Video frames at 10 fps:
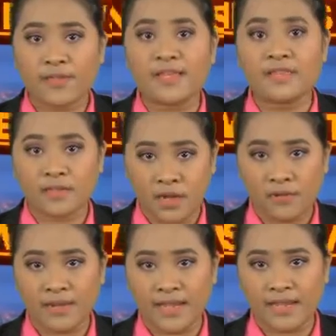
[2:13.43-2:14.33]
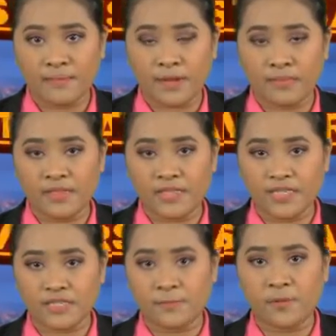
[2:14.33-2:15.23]
the current and upcoming
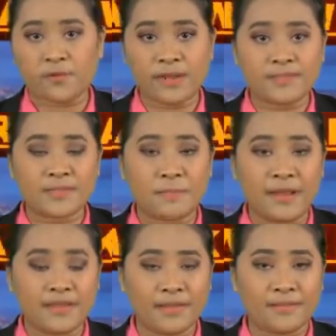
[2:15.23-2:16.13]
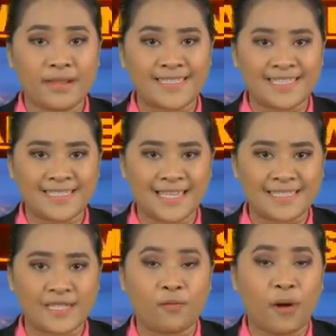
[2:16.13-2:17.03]
digital programs pioneered by
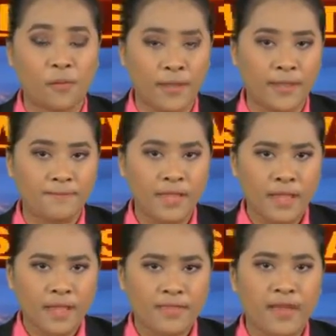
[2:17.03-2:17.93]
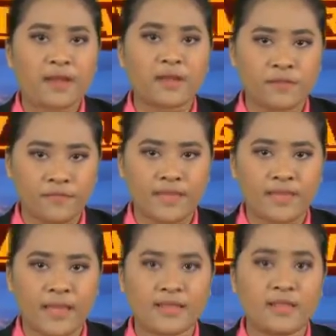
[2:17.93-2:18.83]
Centex and Huawei, they are confident
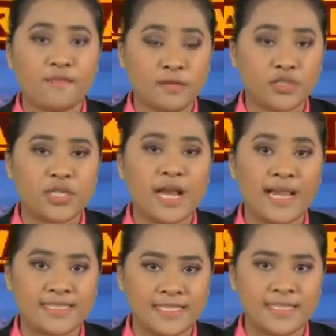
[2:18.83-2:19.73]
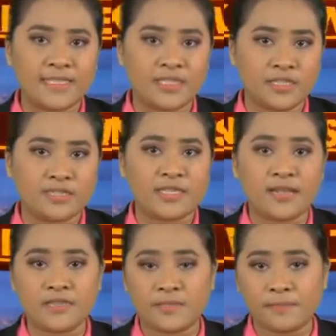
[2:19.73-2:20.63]
that the future ICT digital
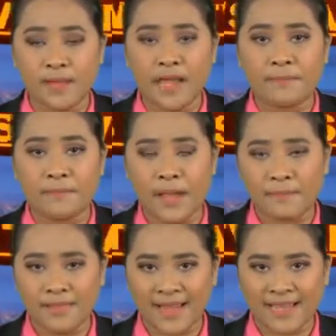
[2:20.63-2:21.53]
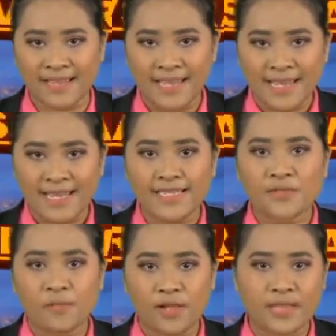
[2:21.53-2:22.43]
talent supply pipeline is
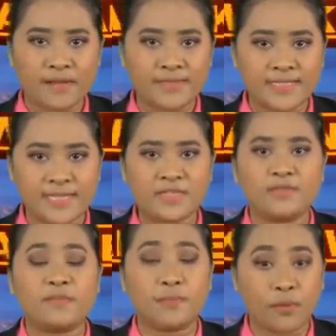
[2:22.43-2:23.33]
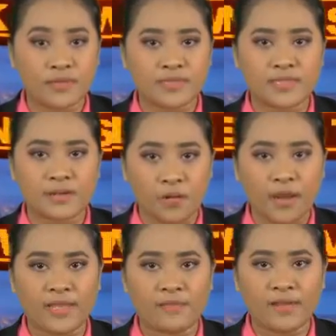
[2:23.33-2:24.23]
well guaranteed to support
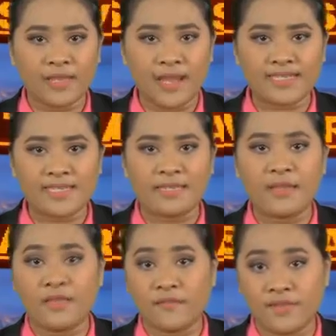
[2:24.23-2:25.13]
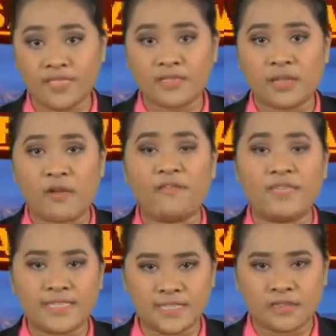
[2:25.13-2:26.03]
Sarawak in realizing the vision of
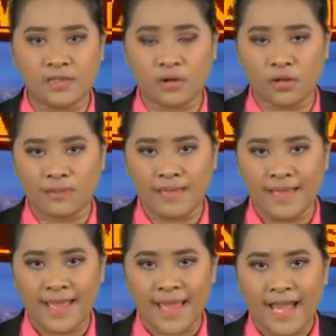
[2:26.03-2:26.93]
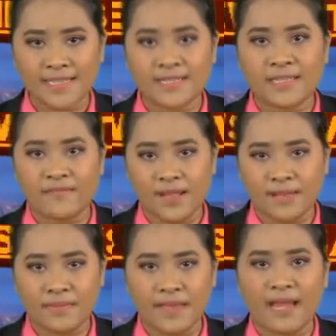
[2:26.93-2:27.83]
digital economy as a
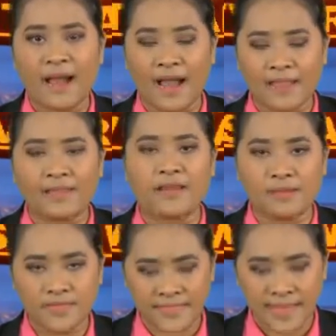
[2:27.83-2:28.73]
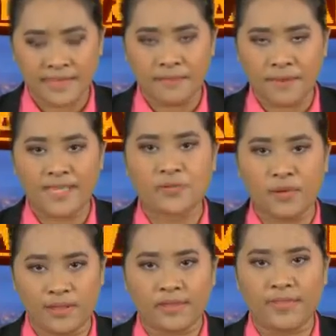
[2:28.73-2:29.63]
developed and high-income state by
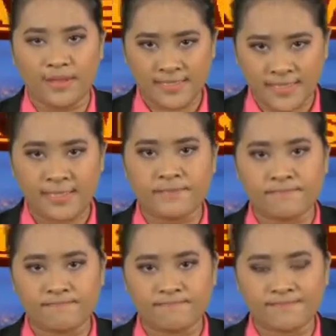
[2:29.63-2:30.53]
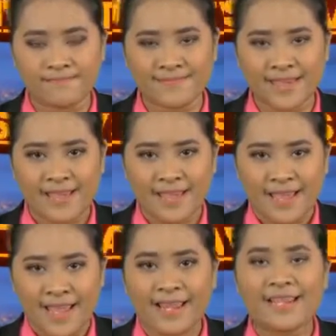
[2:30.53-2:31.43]
2030.
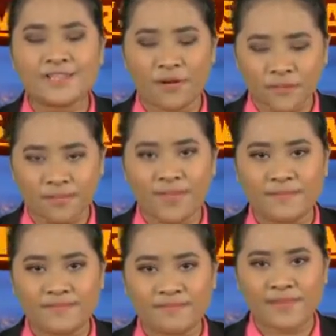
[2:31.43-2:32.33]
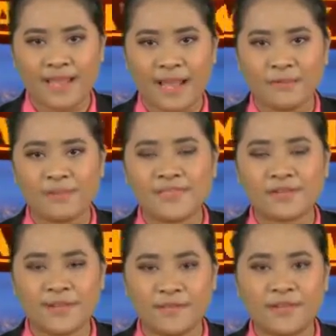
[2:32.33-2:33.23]
And that is all for me. I'm Yume
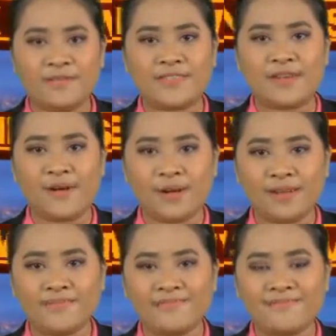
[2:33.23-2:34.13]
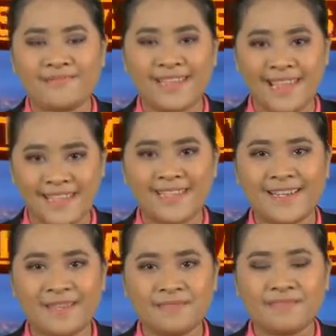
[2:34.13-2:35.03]
Sarni for TV Sarawak.
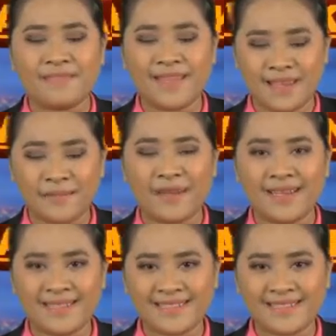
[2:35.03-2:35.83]
Anytime, anywhere.